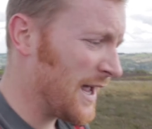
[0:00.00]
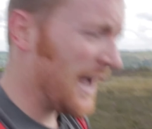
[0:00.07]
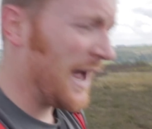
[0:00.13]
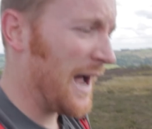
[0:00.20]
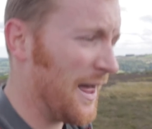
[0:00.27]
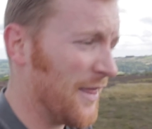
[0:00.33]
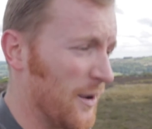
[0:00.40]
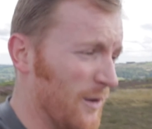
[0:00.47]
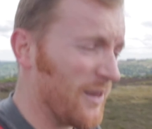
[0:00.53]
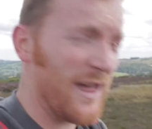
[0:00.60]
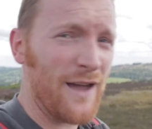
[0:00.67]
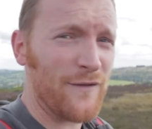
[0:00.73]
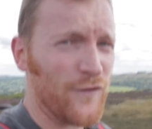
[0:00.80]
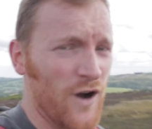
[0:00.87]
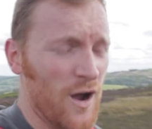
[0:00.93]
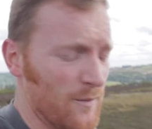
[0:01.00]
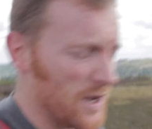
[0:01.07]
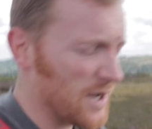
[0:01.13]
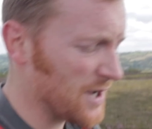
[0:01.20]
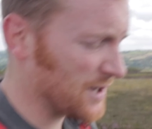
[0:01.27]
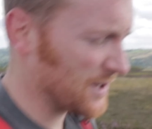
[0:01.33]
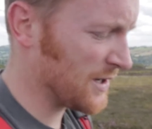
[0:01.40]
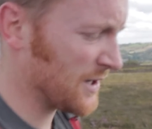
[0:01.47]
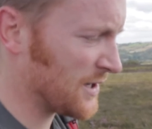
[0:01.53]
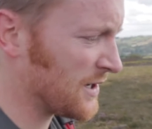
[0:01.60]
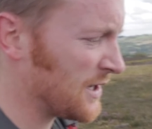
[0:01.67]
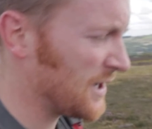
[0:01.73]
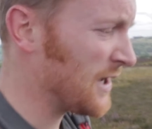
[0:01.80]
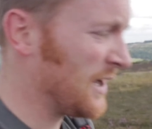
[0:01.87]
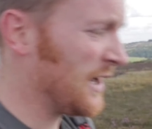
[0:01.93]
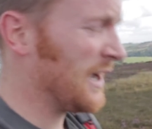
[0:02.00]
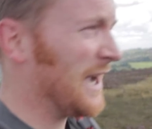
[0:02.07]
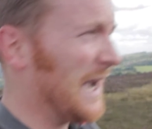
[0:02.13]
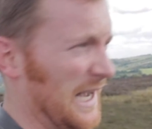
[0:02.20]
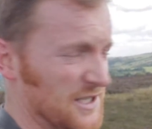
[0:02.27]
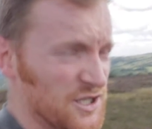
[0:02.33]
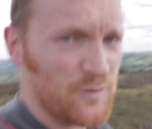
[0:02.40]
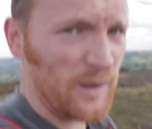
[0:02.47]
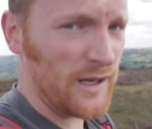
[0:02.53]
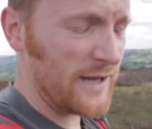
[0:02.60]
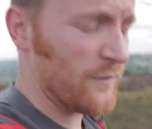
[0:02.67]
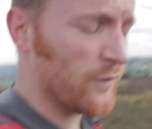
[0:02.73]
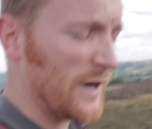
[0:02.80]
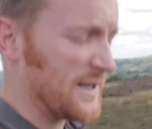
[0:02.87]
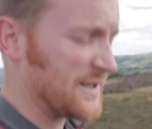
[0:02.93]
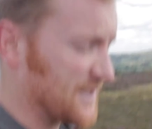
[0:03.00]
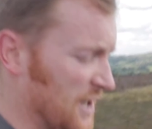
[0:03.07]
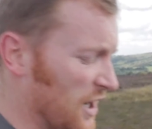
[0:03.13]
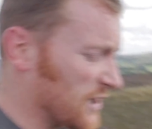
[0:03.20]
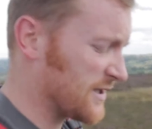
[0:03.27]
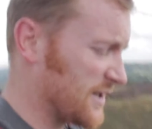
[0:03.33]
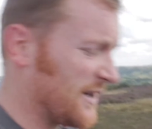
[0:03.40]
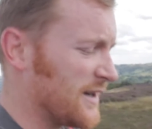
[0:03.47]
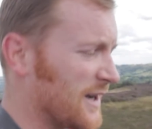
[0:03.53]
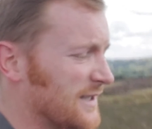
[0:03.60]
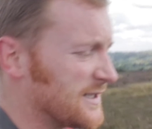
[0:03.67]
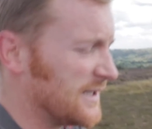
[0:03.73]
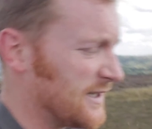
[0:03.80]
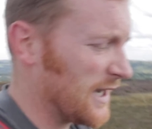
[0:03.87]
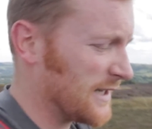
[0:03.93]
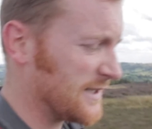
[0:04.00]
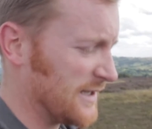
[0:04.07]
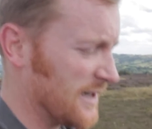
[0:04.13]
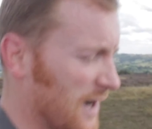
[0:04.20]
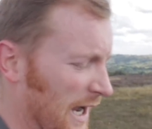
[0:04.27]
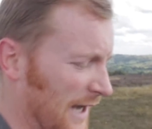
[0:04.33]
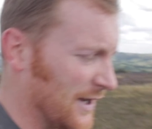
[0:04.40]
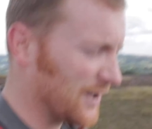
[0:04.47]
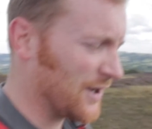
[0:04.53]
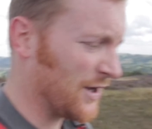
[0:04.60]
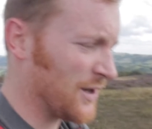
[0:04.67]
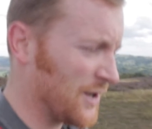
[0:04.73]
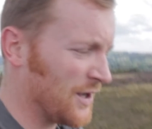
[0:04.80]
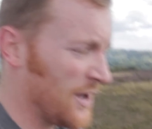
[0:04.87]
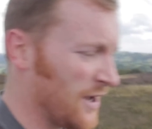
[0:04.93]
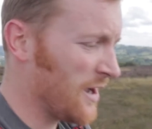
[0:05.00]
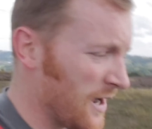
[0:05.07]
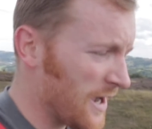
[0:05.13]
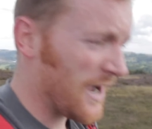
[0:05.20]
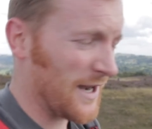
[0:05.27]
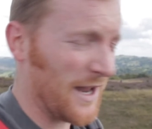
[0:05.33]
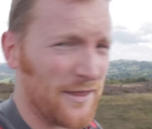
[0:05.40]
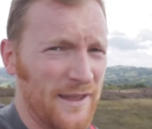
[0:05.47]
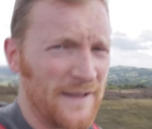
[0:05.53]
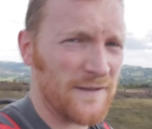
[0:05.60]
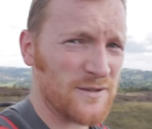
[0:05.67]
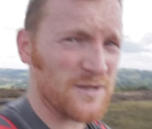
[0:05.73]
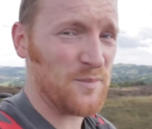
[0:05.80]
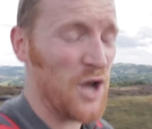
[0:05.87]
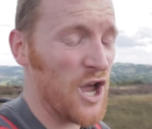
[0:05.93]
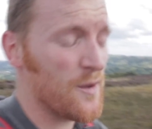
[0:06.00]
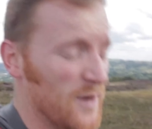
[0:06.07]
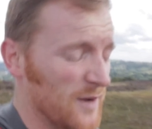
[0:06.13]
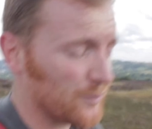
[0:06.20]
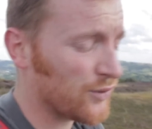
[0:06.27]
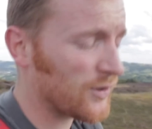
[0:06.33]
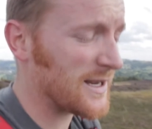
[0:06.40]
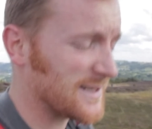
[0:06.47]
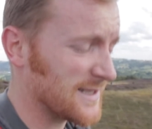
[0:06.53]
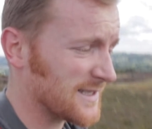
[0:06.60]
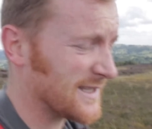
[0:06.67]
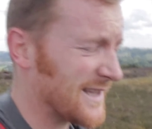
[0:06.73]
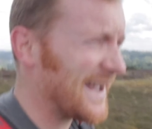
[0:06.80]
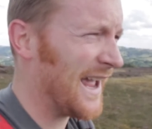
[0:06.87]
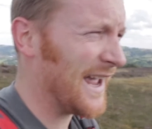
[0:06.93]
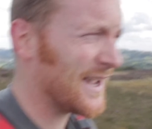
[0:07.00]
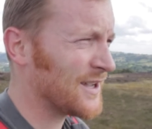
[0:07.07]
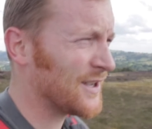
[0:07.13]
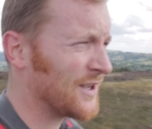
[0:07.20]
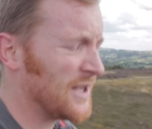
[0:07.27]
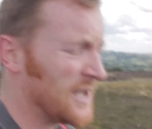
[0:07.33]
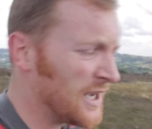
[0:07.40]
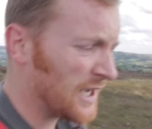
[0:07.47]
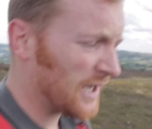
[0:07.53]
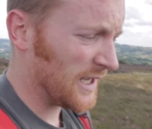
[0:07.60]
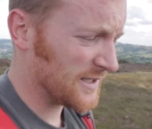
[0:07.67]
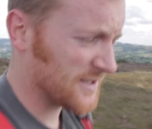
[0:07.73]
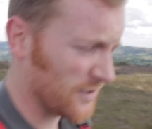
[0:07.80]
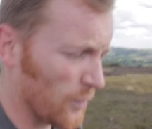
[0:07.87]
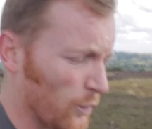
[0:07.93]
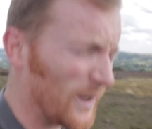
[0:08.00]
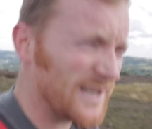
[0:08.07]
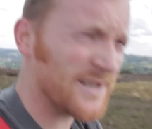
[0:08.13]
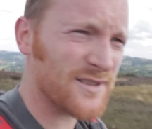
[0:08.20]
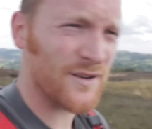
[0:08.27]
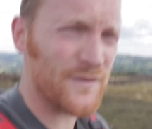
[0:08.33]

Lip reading: And they were there from, I do believe, when it started in 1999. And I think there was a permanent presence there until the winter of